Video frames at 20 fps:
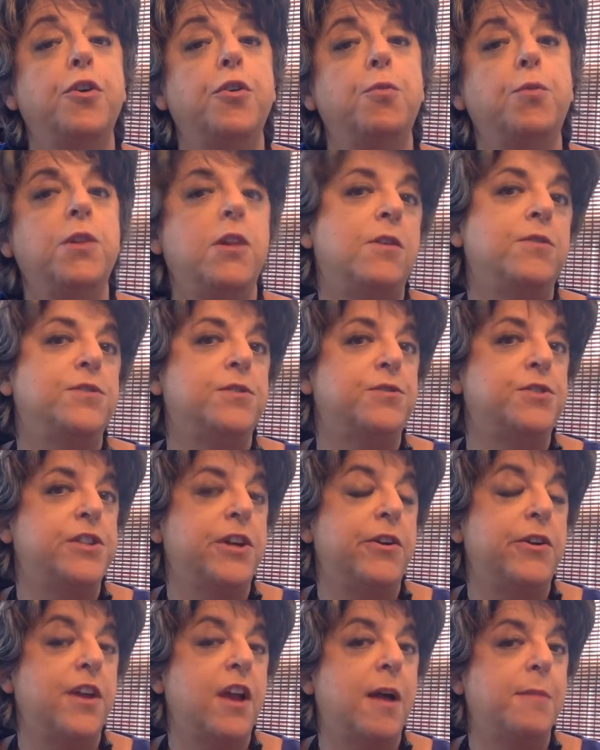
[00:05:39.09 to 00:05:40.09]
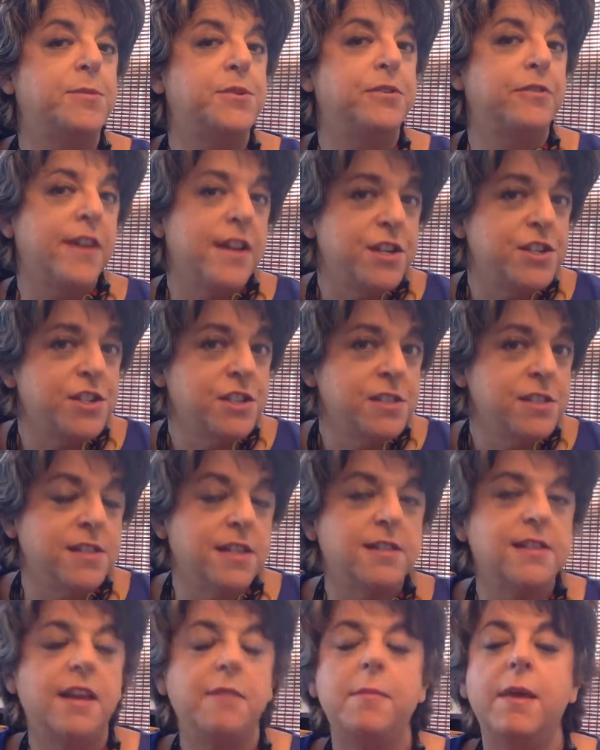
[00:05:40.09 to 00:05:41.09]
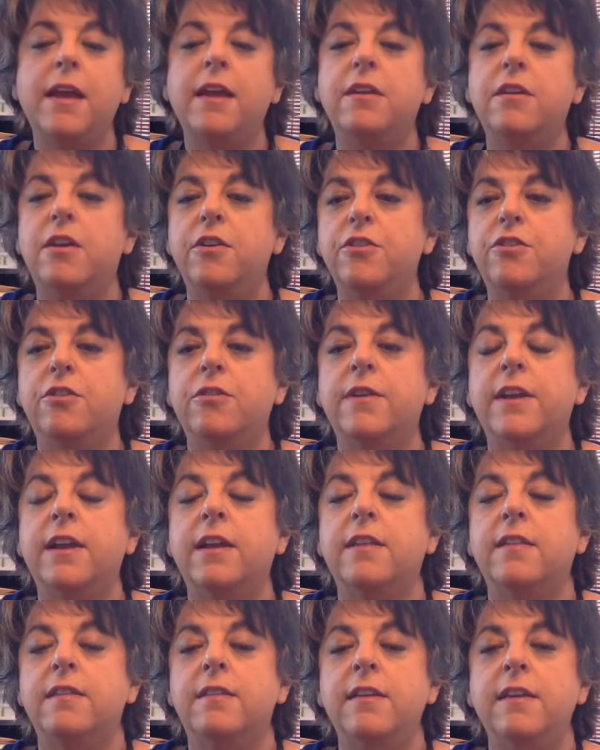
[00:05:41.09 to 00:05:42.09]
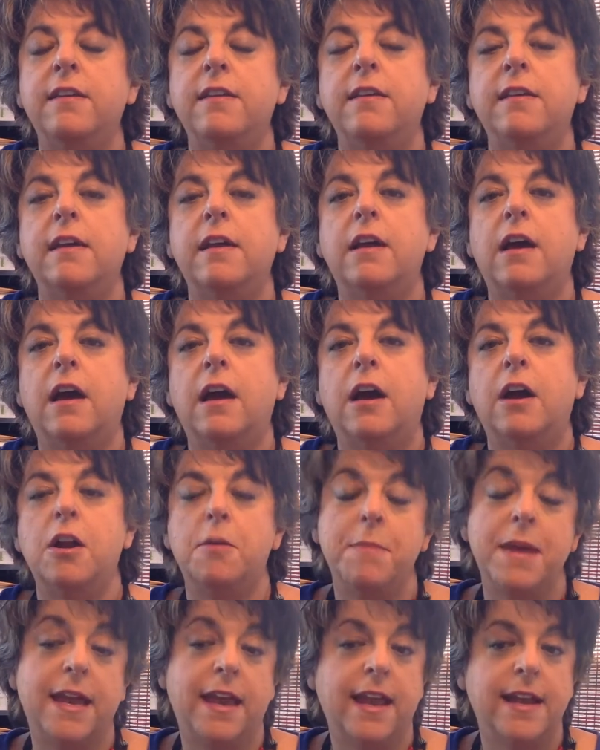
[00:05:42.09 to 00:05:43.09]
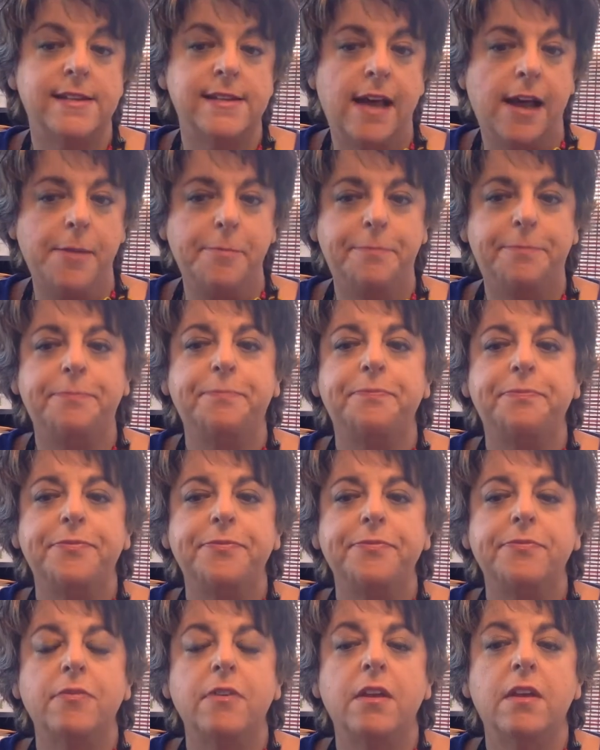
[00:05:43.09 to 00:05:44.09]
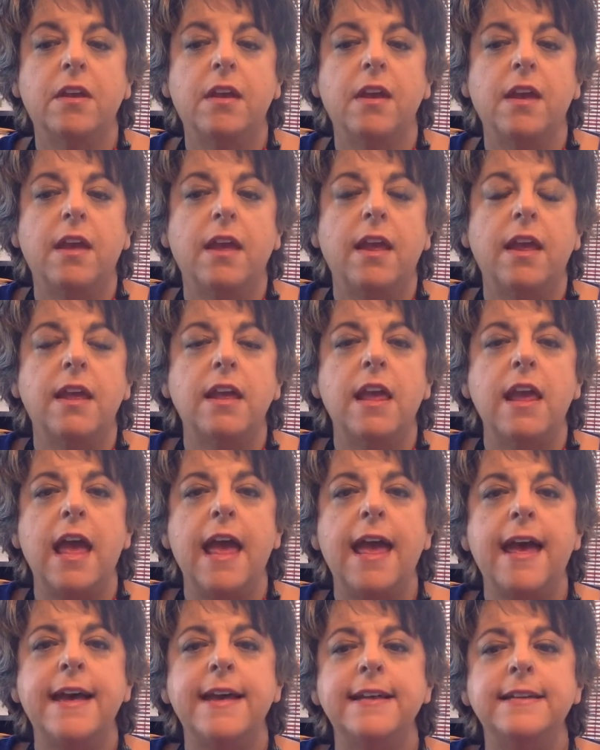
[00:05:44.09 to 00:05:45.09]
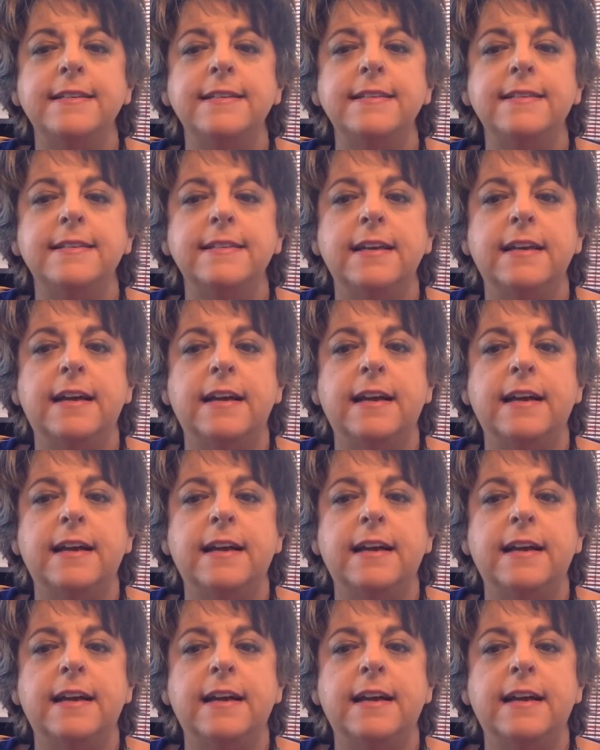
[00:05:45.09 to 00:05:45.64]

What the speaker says: will also share any observations that they made during the art making time. And